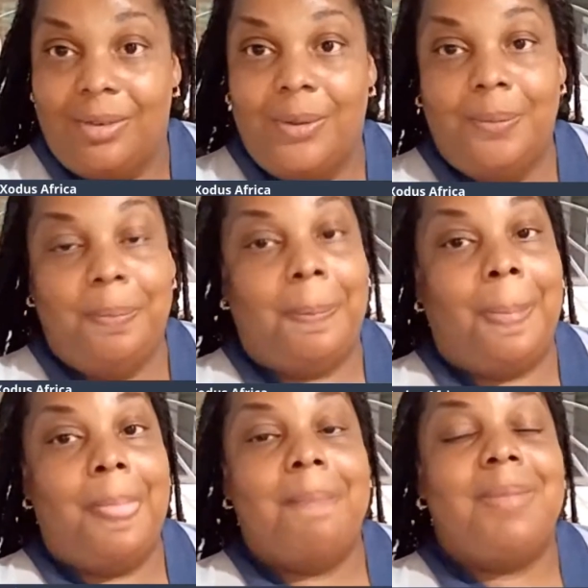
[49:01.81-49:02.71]
through,
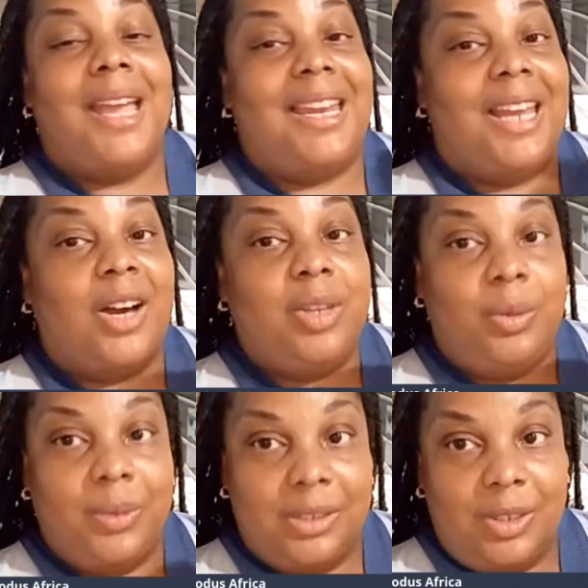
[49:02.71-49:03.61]
and now
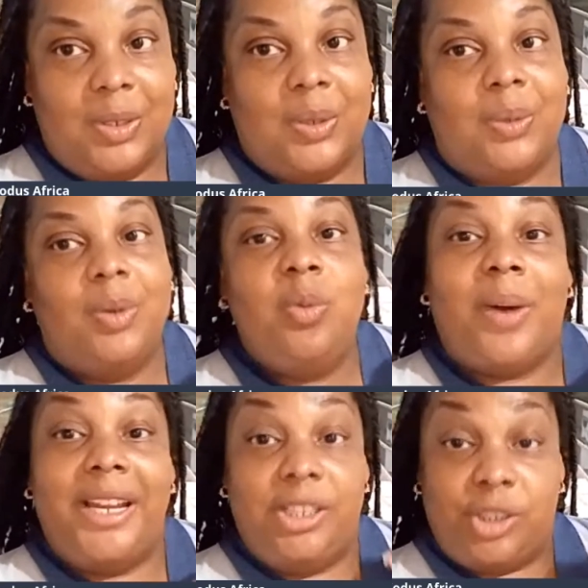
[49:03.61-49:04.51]
you will know
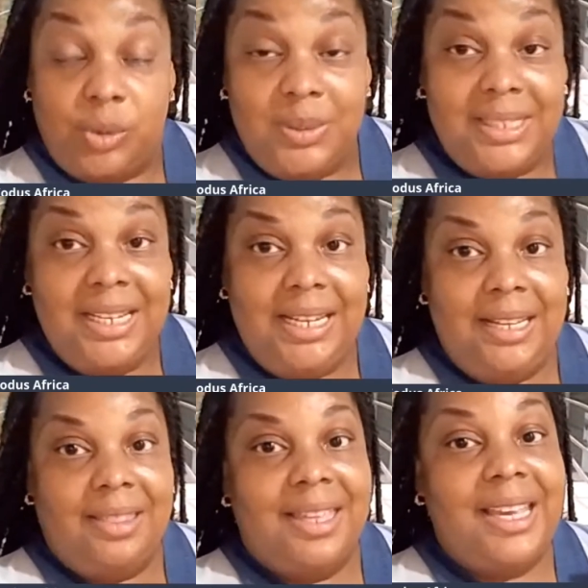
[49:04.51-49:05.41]
why
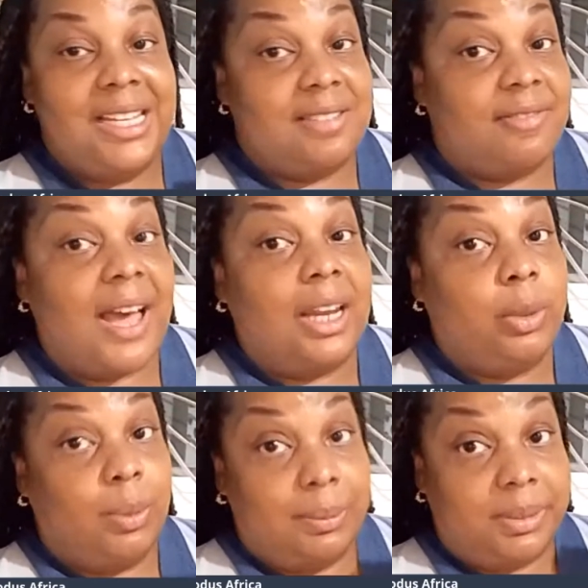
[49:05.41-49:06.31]
Juneteenth is
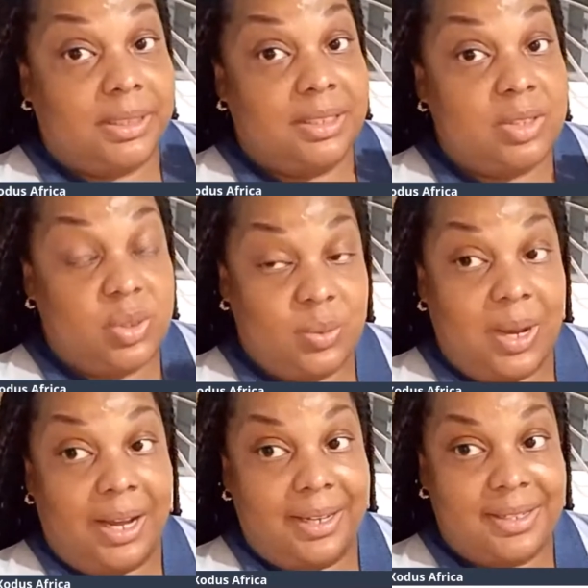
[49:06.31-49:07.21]
valuable to
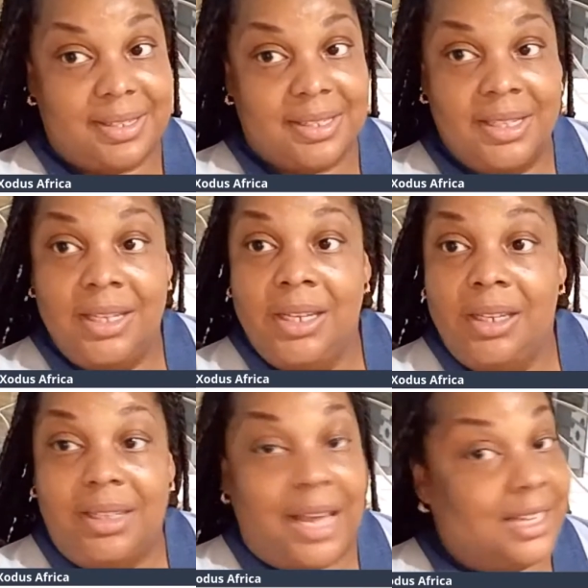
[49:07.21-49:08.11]
us.
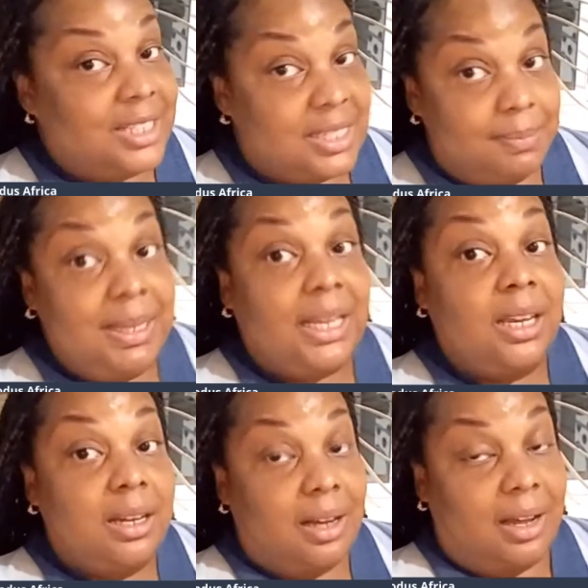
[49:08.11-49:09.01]
Not just
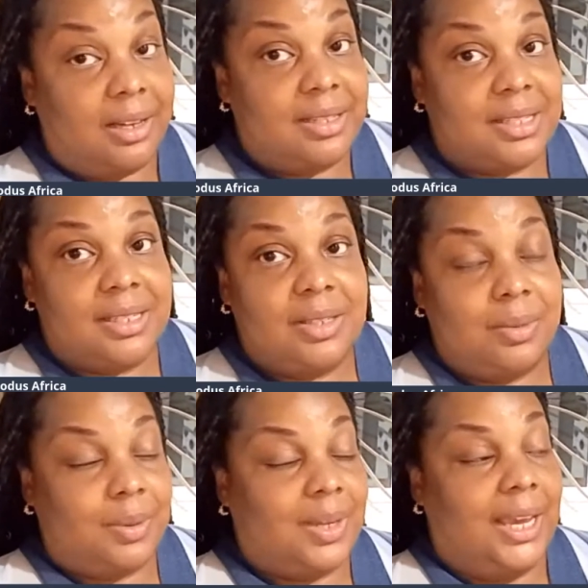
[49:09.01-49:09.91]
me, us,
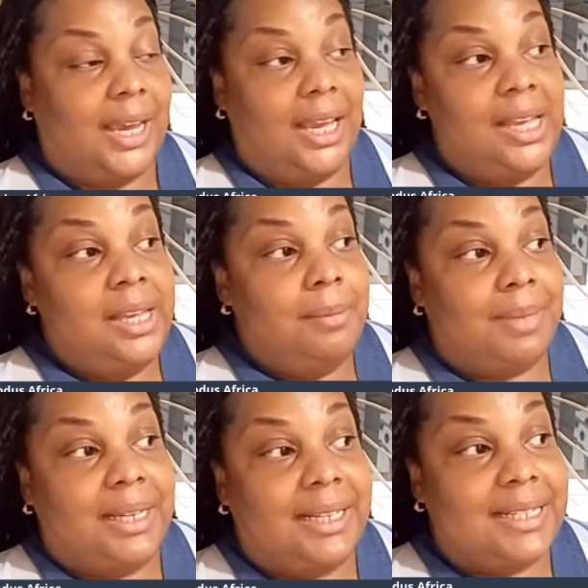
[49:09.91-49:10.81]
okay?
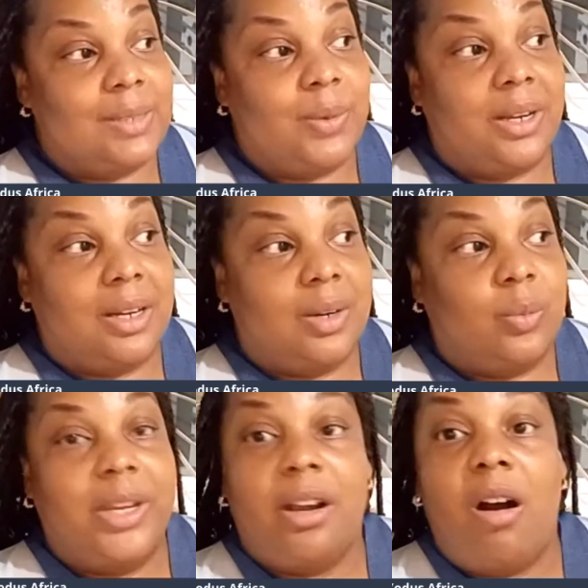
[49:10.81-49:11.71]
Because
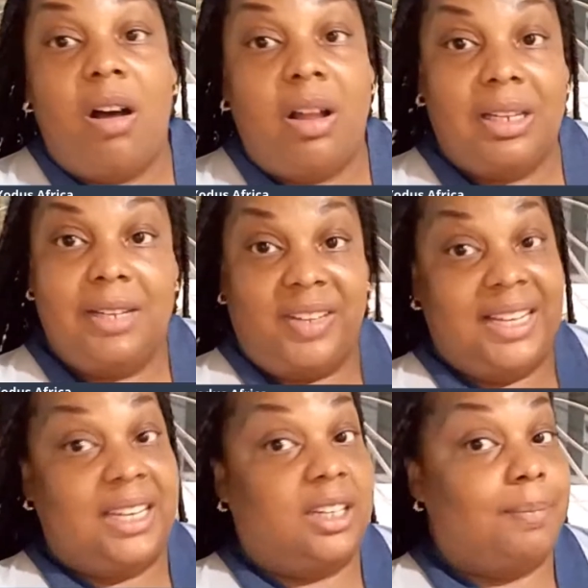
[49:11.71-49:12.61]
we're all
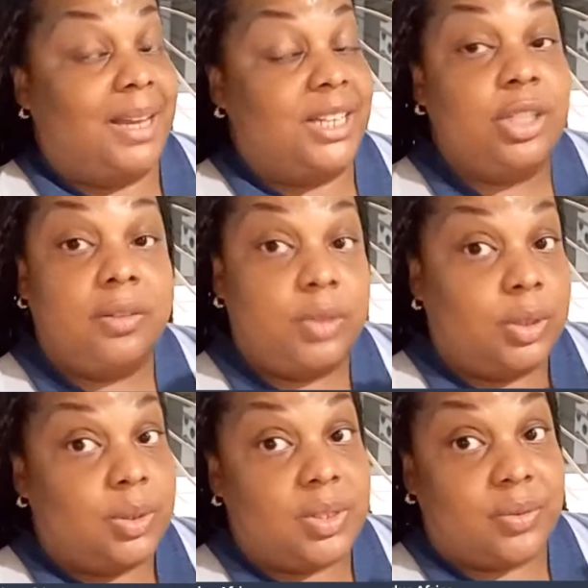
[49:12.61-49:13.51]
living in a dimension of
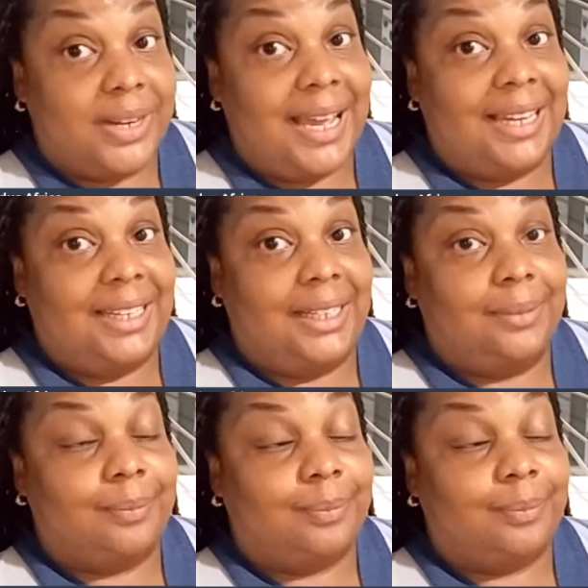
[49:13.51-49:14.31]
JoJo's reality.